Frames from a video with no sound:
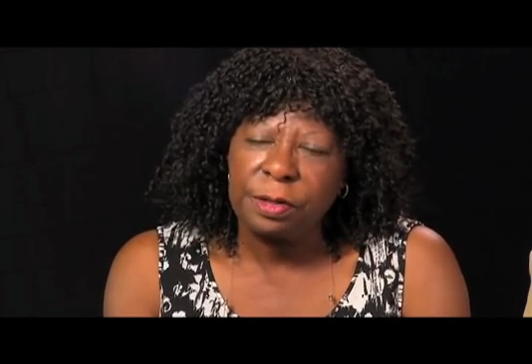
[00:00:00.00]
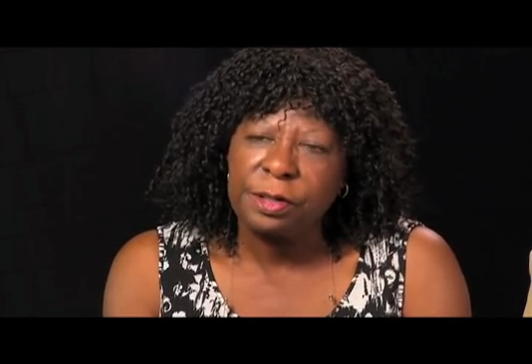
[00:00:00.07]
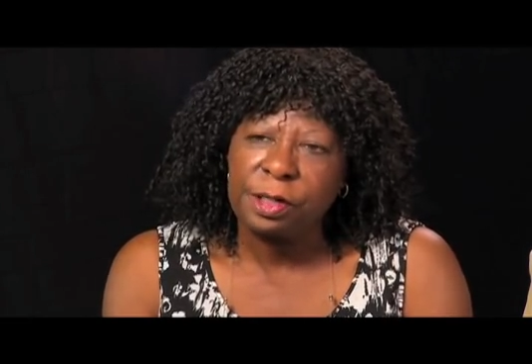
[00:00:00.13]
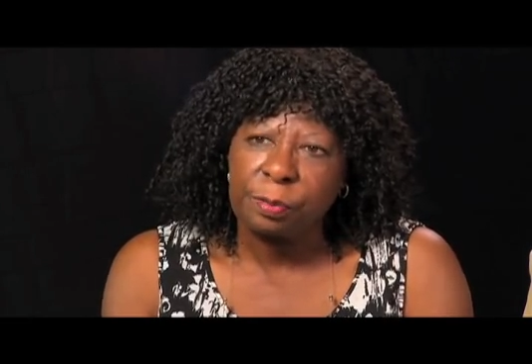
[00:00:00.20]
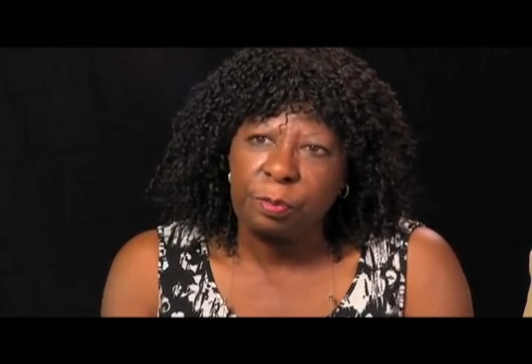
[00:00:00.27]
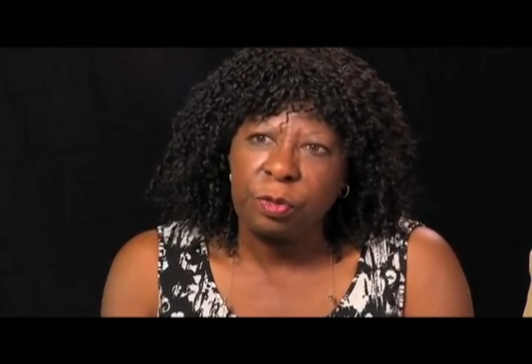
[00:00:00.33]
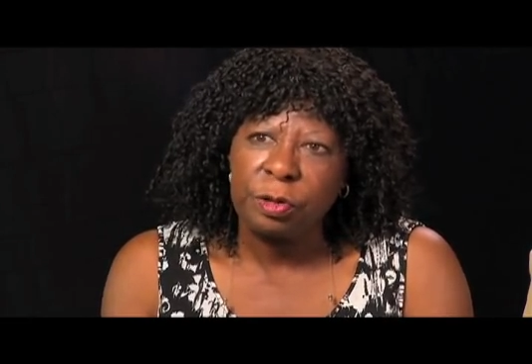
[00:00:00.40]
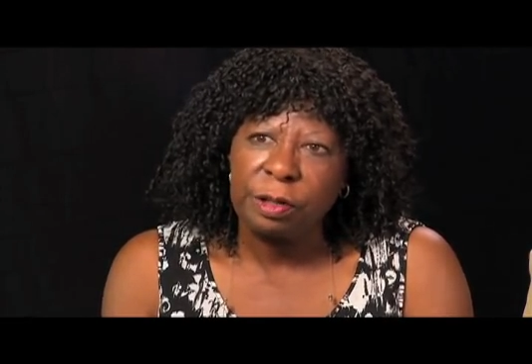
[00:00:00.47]
the
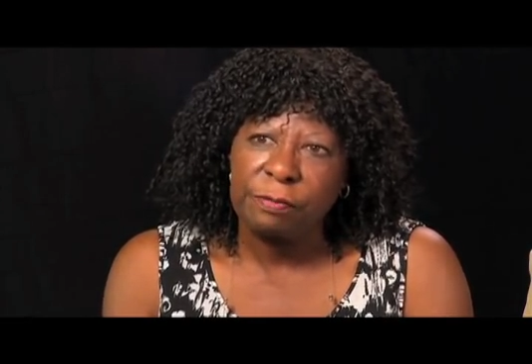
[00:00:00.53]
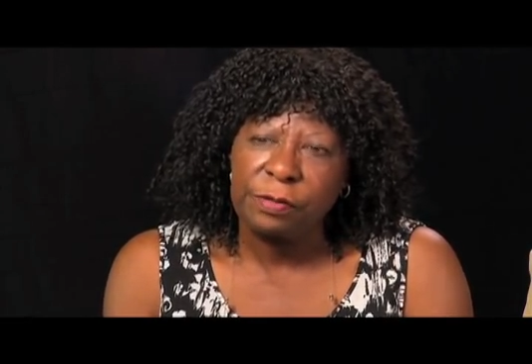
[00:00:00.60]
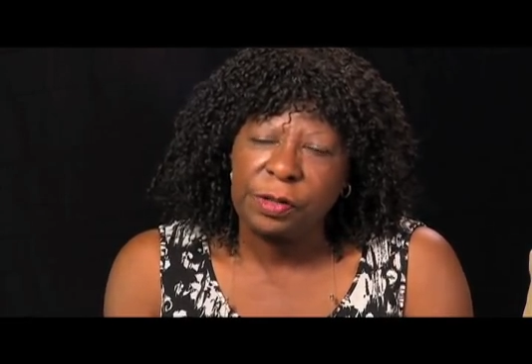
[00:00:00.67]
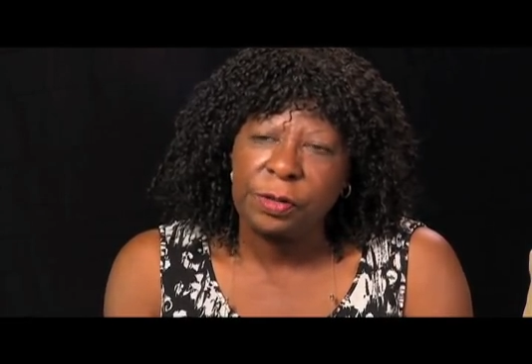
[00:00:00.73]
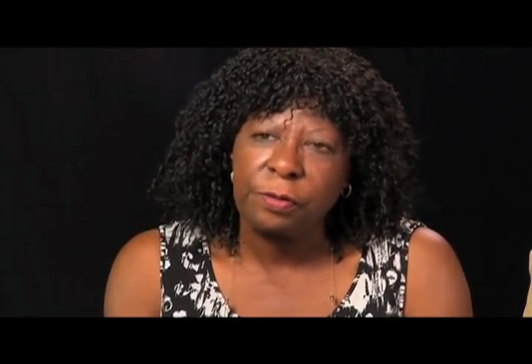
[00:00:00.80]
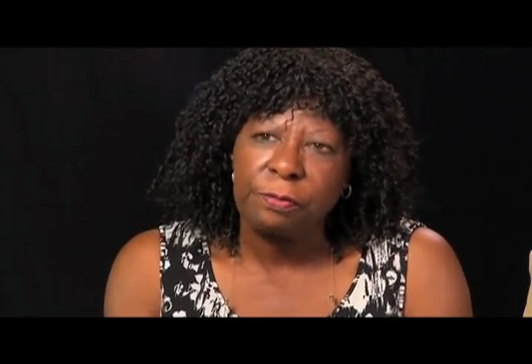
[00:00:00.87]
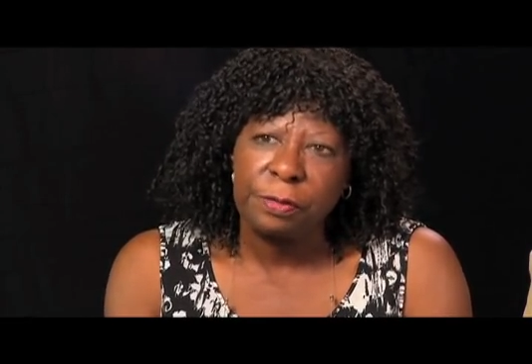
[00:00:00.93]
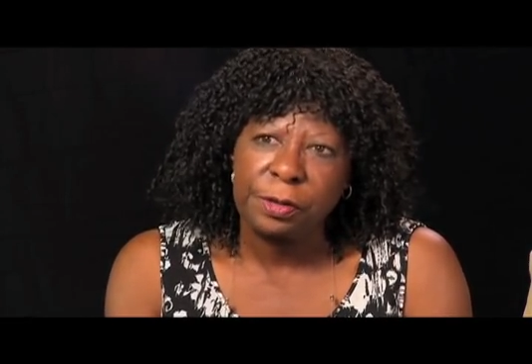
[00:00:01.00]
supportive
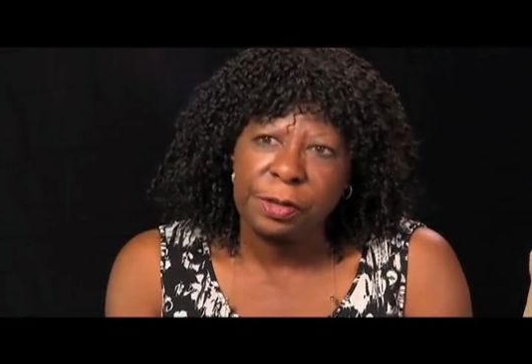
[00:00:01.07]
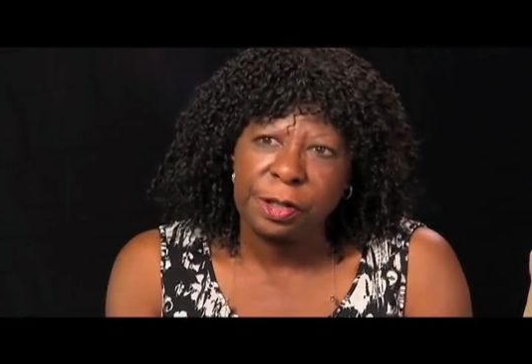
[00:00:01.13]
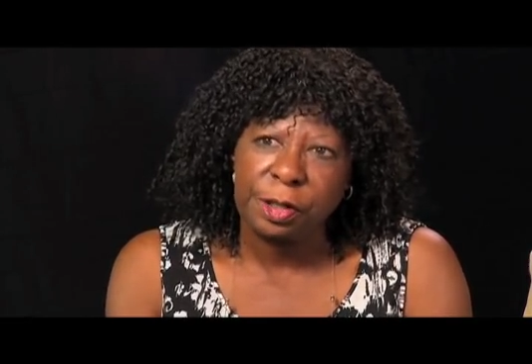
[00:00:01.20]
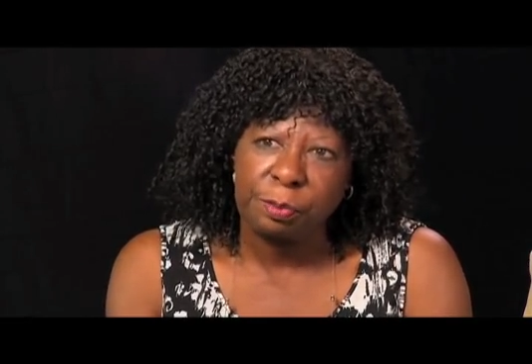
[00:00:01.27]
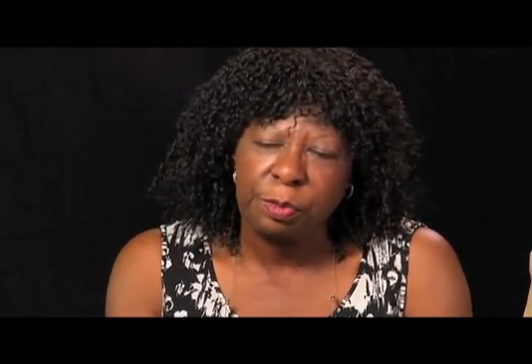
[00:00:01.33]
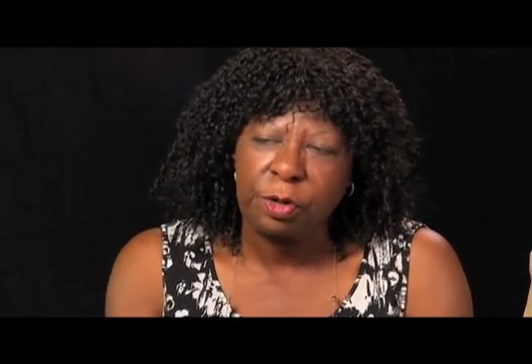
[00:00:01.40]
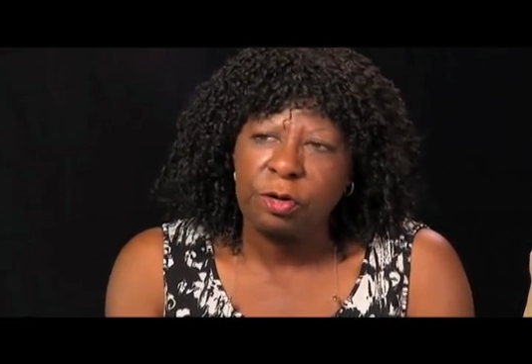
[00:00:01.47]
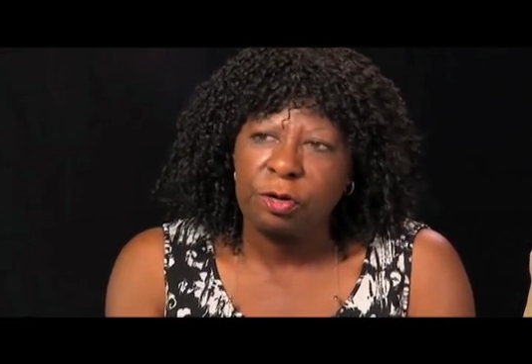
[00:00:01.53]

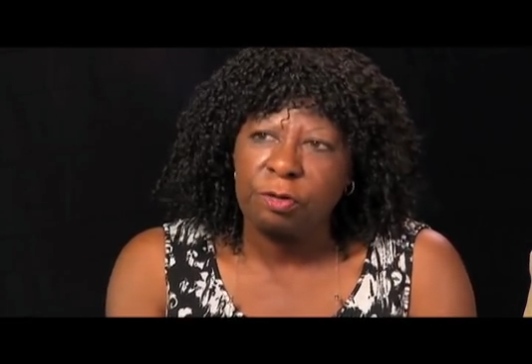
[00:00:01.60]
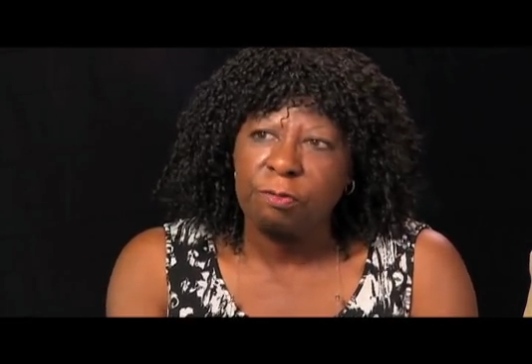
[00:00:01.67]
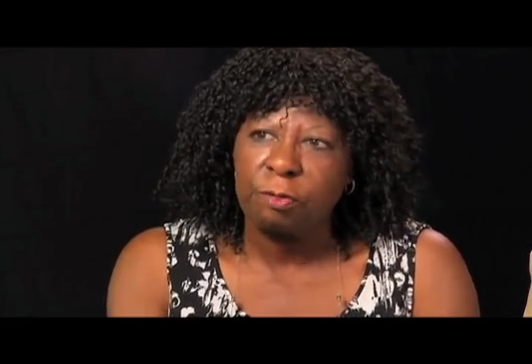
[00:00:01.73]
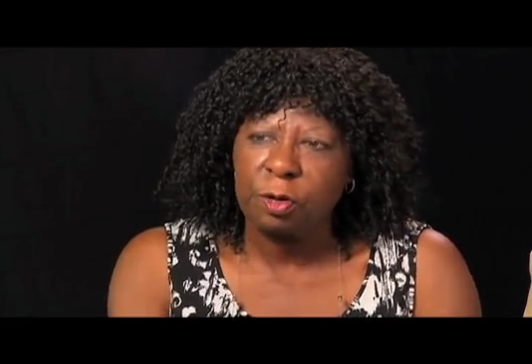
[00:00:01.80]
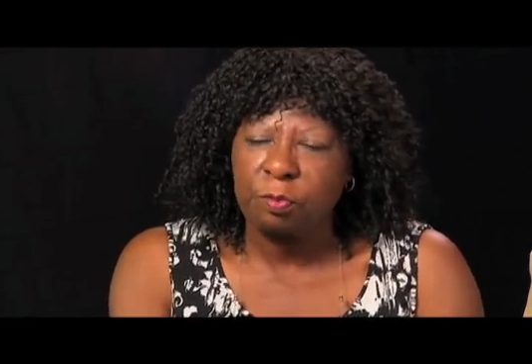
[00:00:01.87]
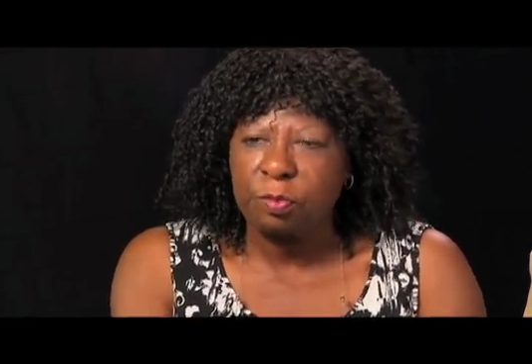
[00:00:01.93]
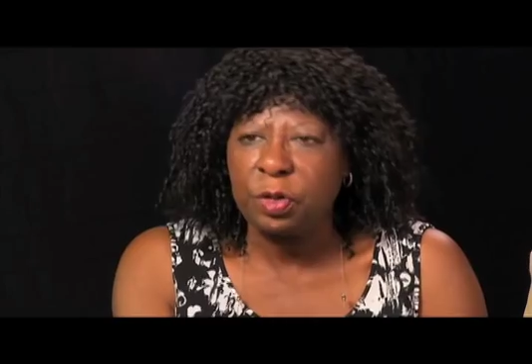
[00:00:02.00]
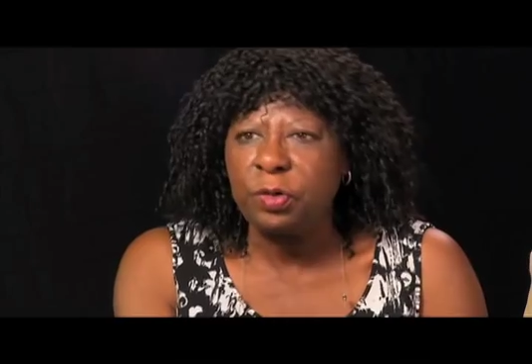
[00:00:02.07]
services program
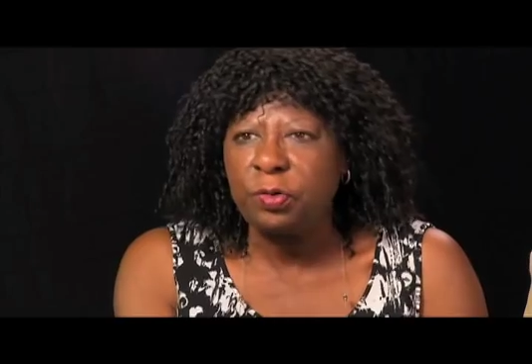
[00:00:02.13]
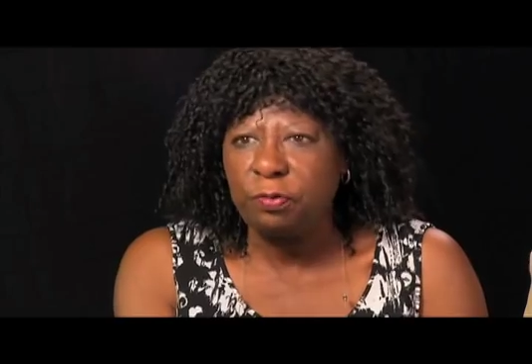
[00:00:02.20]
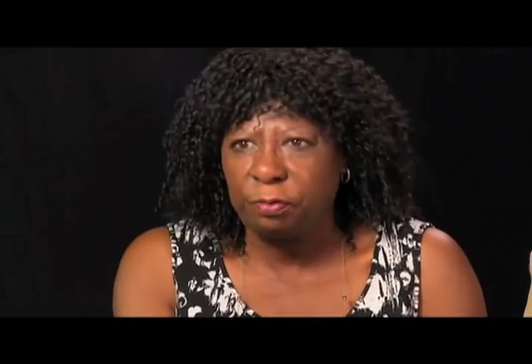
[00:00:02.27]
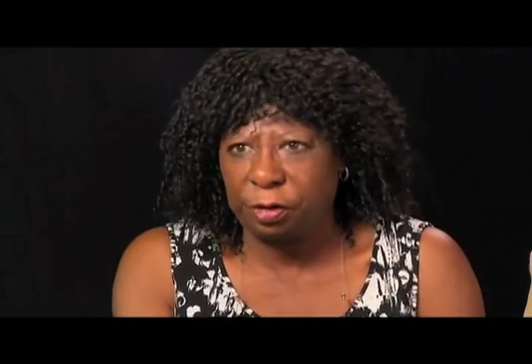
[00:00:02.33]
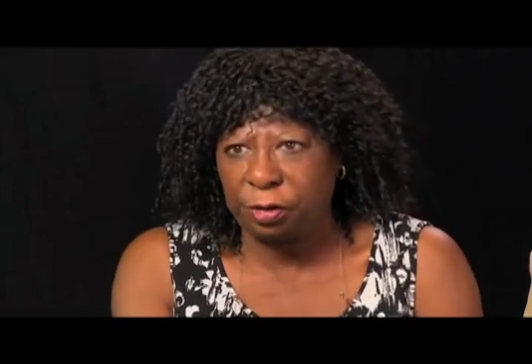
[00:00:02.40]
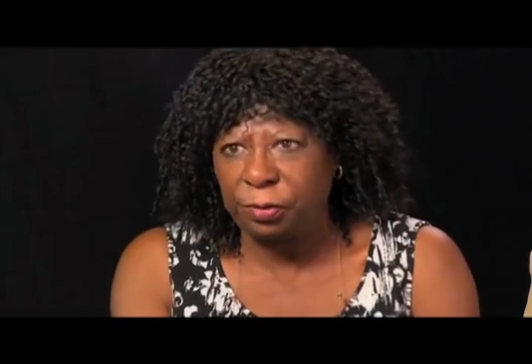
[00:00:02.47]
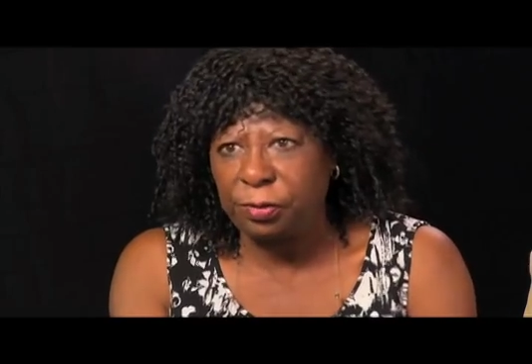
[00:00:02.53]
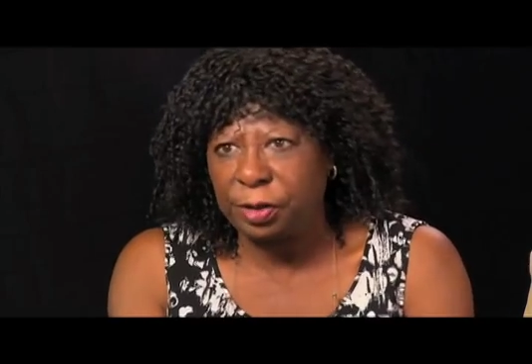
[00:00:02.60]
will
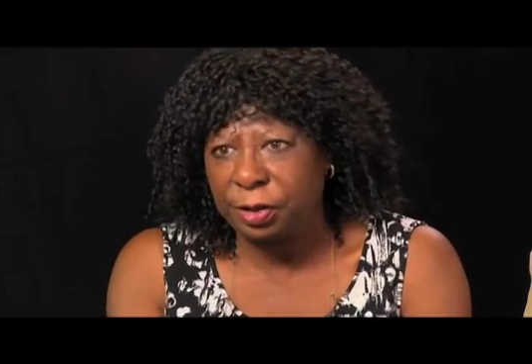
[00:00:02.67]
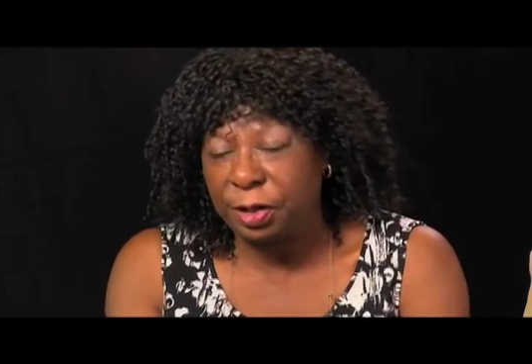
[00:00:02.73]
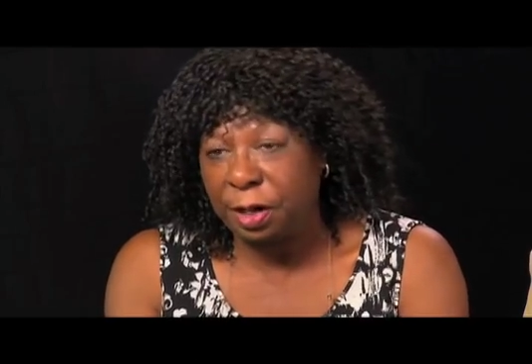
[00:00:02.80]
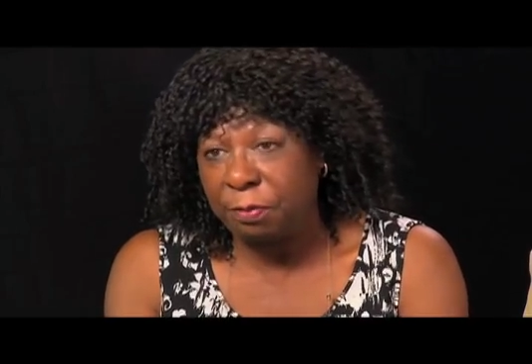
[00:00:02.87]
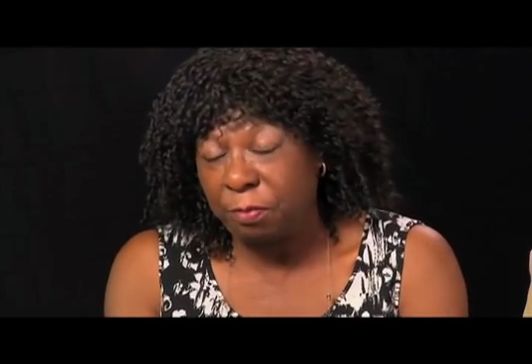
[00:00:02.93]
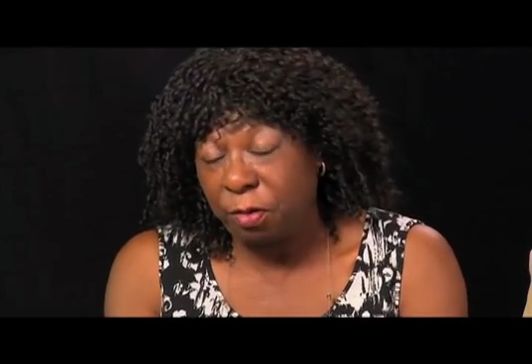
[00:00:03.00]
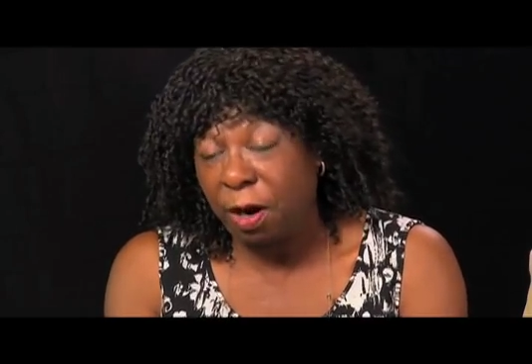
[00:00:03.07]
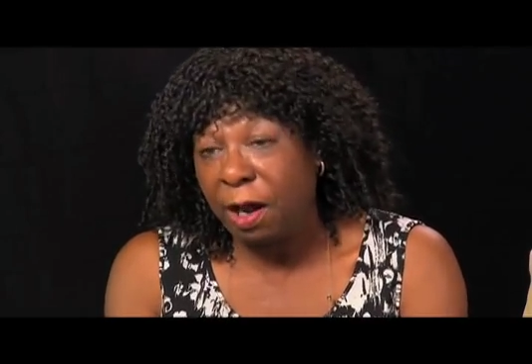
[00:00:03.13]
move to the
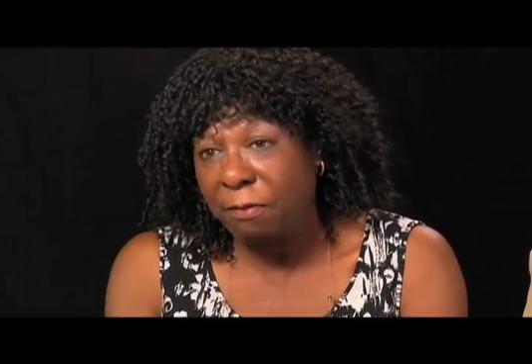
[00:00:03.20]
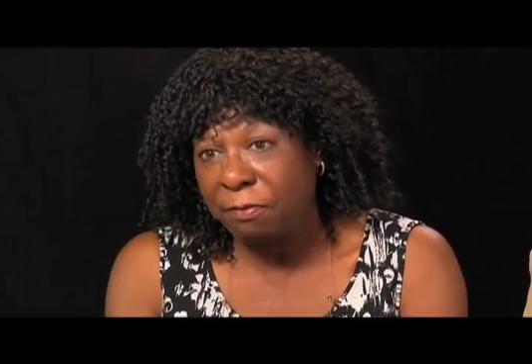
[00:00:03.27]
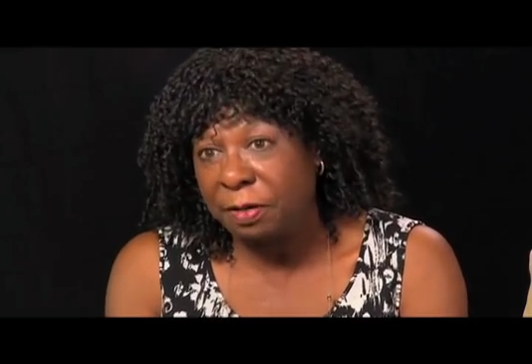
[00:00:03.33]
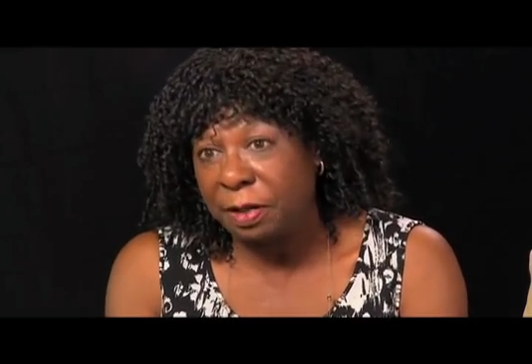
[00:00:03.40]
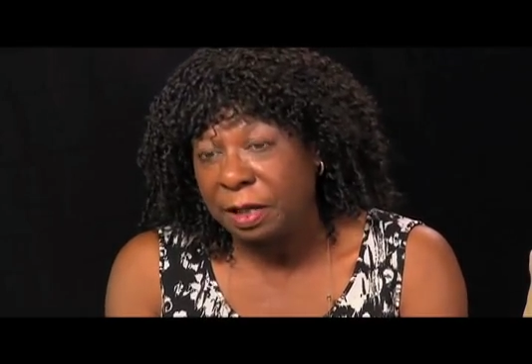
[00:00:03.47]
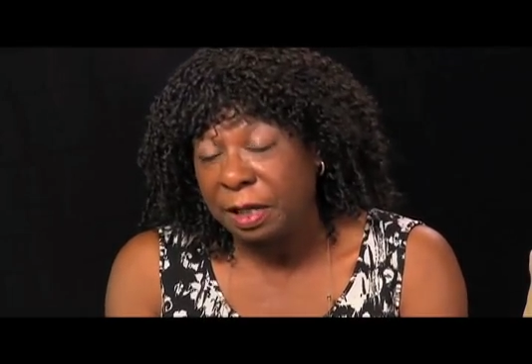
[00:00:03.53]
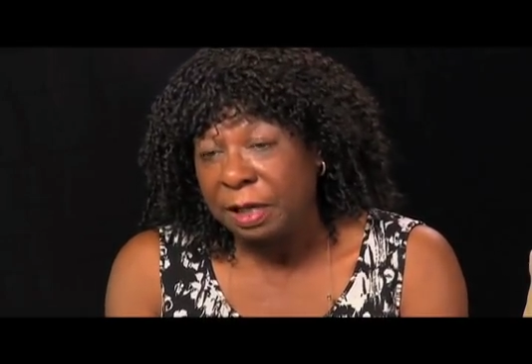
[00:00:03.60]
nonprofit.